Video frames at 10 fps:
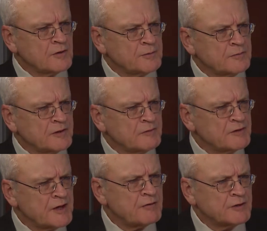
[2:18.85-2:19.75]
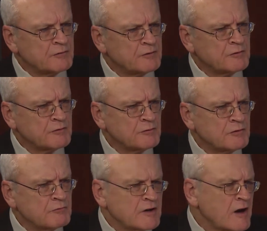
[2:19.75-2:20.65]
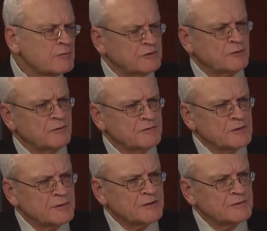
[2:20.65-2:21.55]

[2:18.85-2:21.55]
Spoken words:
But in reality, what are we talking about?